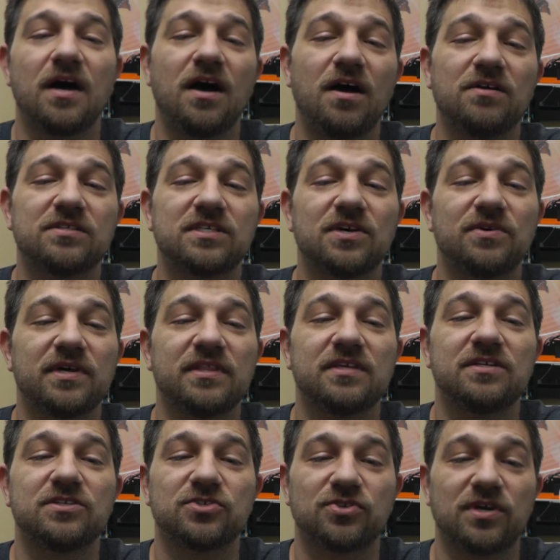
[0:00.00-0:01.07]
Also in
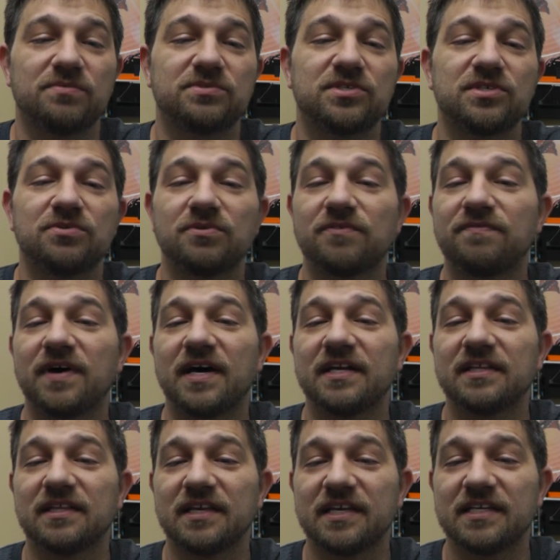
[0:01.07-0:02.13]
the description you will
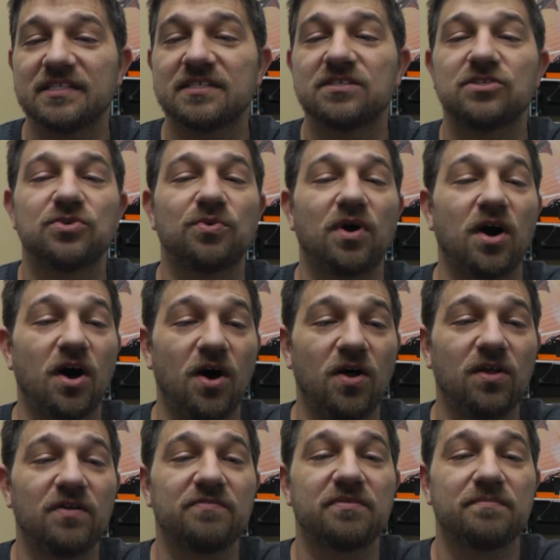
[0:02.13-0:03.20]
find links to
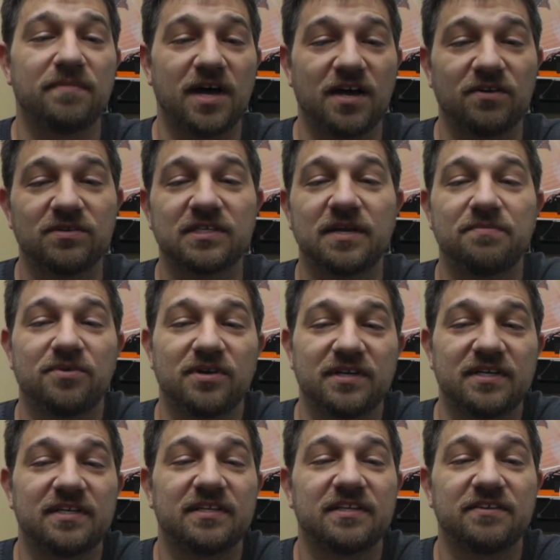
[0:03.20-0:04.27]
all of the models I
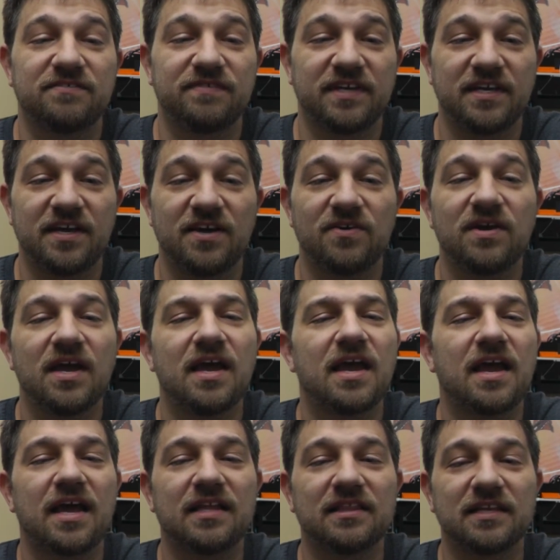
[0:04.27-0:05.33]
printed in this video
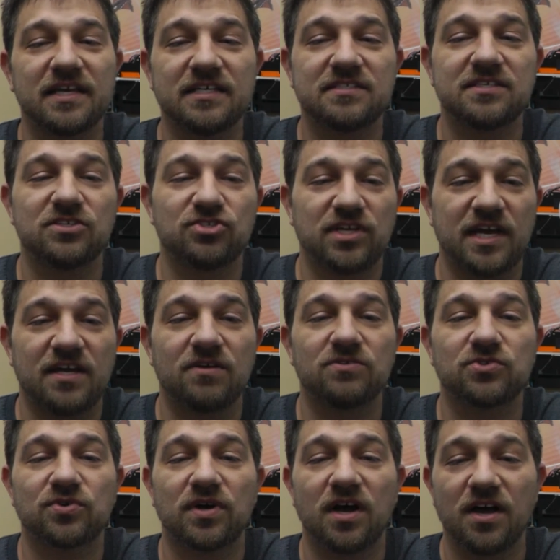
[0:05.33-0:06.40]
and links to
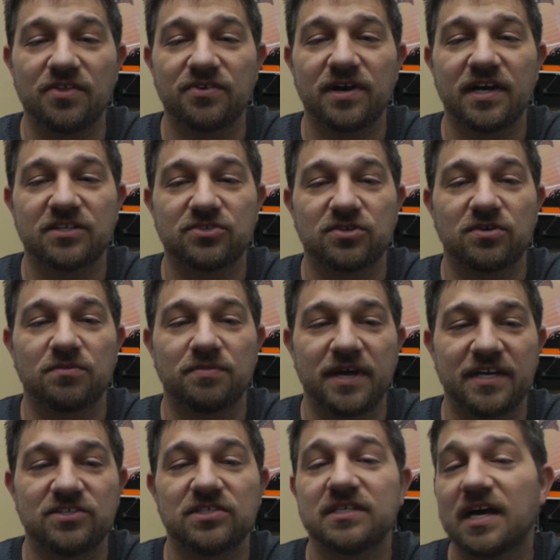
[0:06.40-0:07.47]
channels or other external
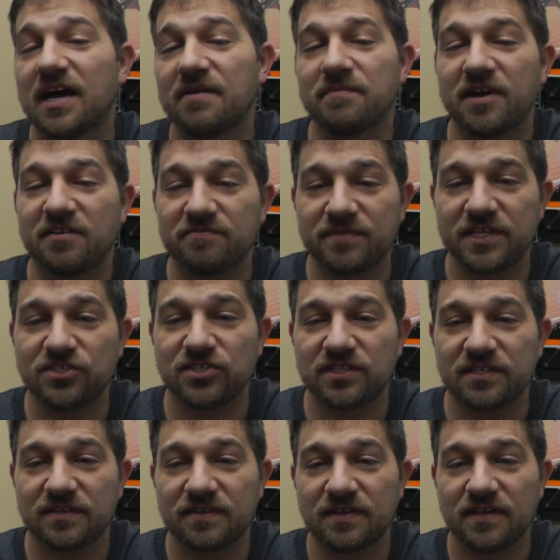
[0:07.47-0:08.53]
pages I may have
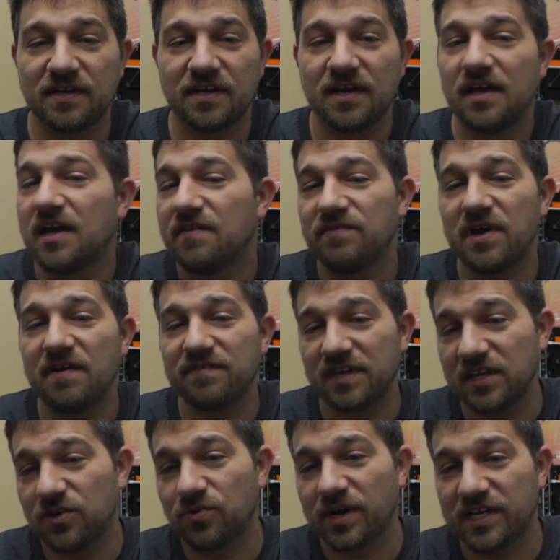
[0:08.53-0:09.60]
mentioned. If you have
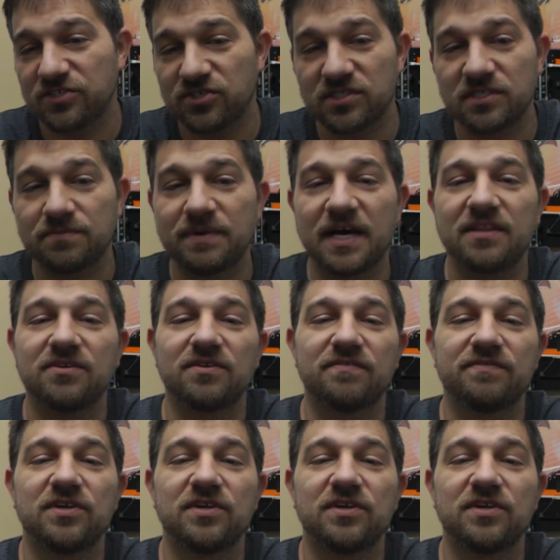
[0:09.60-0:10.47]
any questions about the